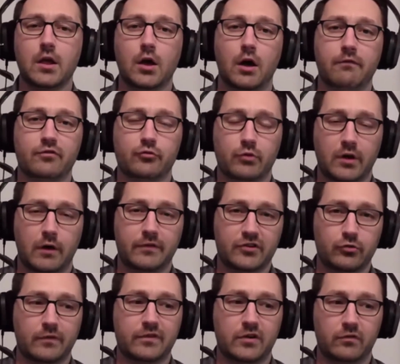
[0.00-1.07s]
of a
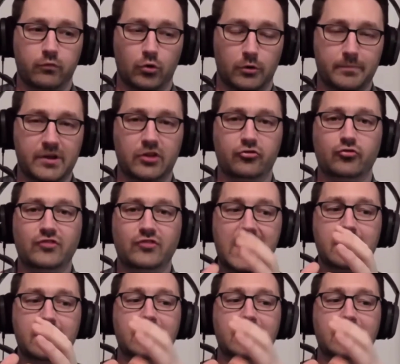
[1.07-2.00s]
derivative work, because you take